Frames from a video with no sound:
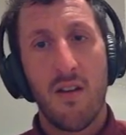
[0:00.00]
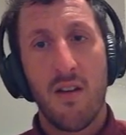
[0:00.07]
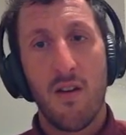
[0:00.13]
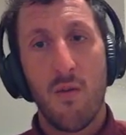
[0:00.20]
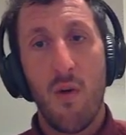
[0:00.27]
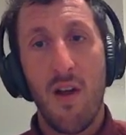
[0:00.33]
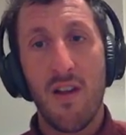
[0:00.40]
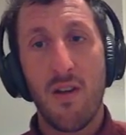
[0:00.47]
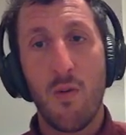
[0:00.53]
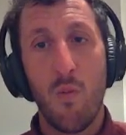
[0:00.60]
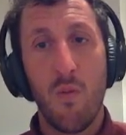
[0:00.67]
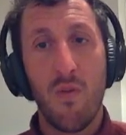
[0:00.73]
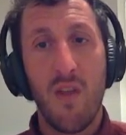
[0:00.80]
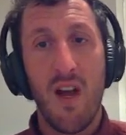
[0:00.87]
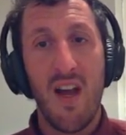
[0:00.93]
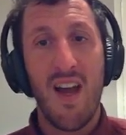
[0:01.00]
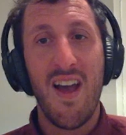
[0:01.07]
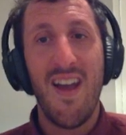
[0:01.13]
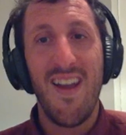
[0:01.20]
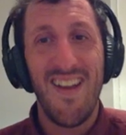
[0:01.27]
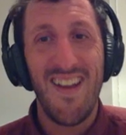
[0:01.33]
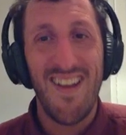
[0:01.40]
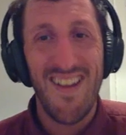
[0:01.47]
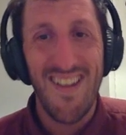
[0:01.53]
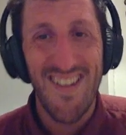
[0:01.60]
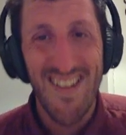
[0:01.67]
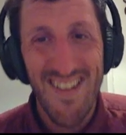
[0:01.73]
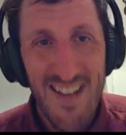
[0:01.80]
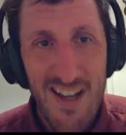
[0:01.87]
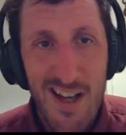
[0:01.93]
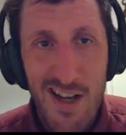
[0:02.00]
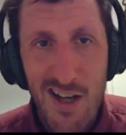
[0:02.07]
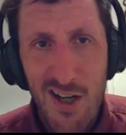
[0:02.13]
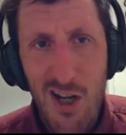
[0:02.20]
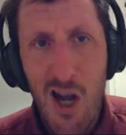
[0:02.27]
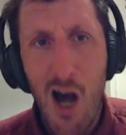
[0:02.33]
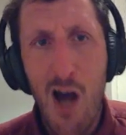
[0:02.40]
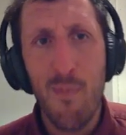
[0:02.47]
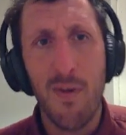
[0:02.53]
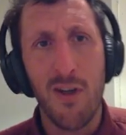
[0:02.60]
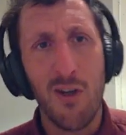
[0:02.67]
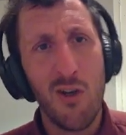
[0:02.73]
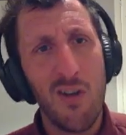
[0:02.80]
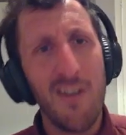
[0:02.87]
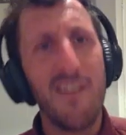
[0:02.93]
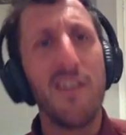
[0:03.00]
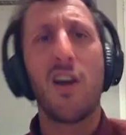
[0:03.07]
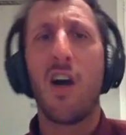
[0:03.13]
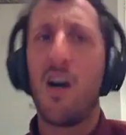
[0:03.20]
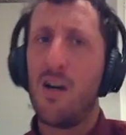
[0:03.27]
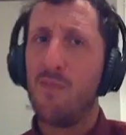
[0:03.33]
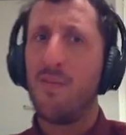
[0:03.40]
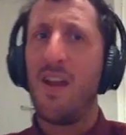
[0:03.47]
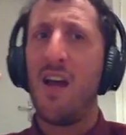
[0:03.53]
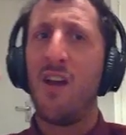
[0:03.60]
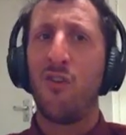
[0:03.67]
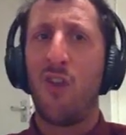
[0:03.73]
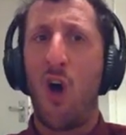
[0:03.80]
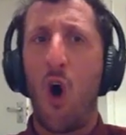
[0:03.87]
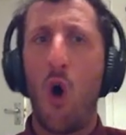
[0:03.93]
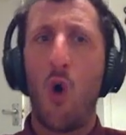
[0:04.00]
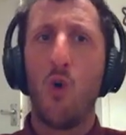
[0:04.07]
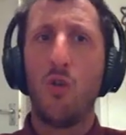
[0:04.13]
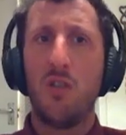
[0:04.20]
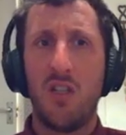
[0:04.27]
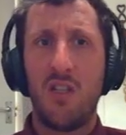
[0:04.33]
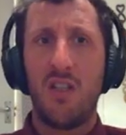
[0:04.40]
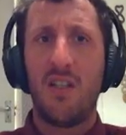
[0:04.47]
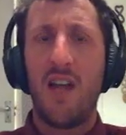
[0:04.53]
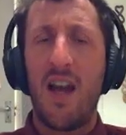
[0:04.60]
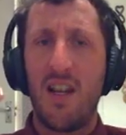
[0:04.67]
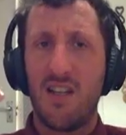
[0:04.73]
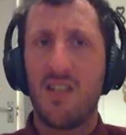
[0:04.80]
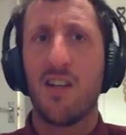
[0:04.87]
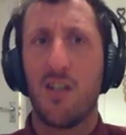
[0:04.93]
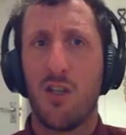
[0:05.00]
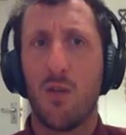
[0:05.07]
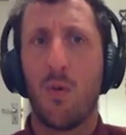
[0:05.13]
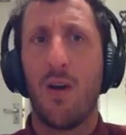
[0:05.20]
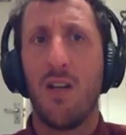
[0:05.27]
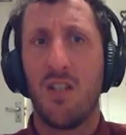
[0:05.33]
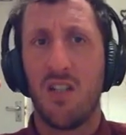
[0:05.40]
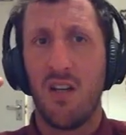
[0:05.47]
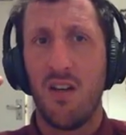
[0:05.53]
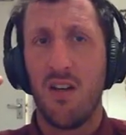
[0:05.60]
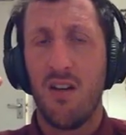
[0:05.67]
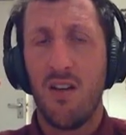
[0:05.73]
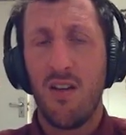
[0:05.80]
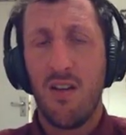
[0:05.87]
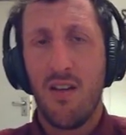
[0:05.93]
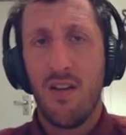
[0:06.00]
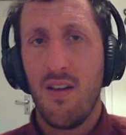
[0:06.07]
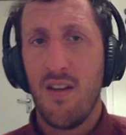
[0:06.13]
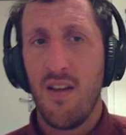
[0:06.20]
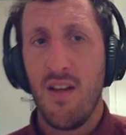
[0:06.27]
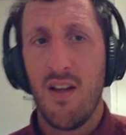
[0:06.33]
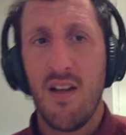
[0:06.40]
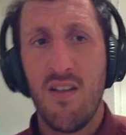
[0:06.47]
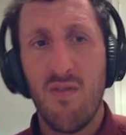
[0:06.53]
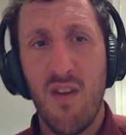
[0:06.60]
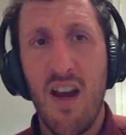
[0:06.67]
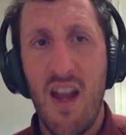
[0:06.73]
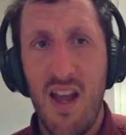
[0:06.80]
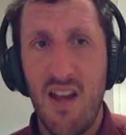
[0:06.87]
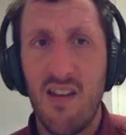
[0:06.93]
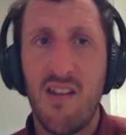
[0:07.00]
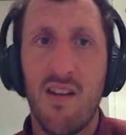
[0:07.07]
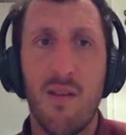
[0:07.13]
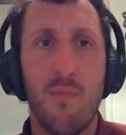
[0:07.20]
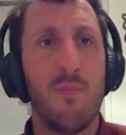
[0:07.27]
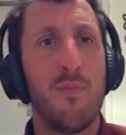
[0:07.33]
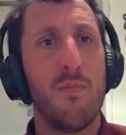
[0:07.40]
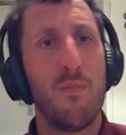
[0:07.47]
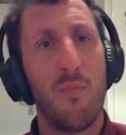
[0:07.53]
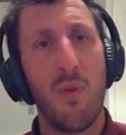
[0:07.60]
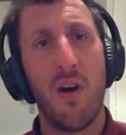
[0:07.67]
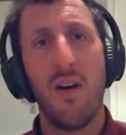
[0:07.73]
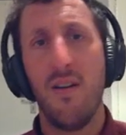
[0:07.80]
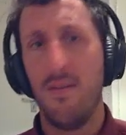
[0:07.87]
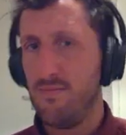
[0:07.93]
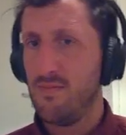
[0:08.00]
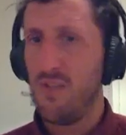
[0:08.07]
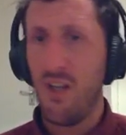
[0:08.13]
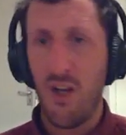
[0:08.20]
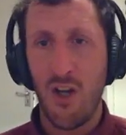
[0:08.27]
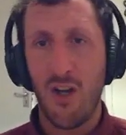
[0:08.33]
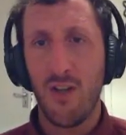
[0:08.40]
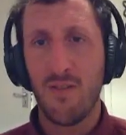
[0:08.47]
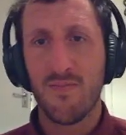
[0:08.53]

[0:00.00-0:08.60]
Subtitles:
Well, that's that. Carmen, you need to calm down on the whole dad situation. He's very handsome, but you know.